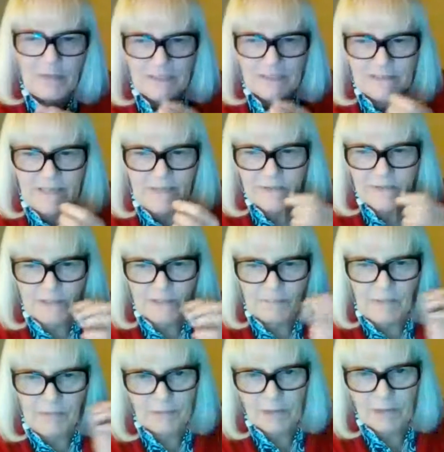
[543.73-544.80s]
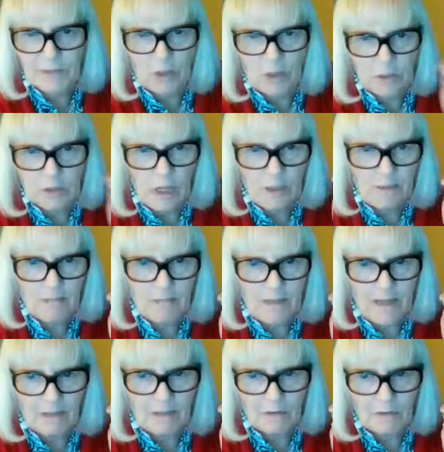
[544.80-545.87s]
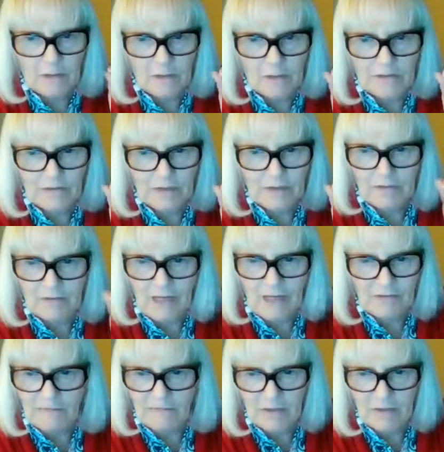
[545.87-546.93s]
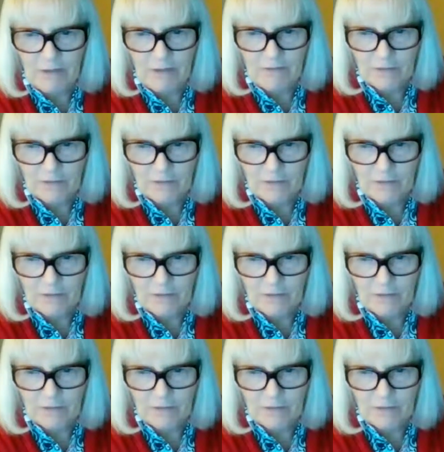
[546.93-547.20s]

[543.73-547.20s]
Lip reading: steps that people don't talk about that you've got to figure out for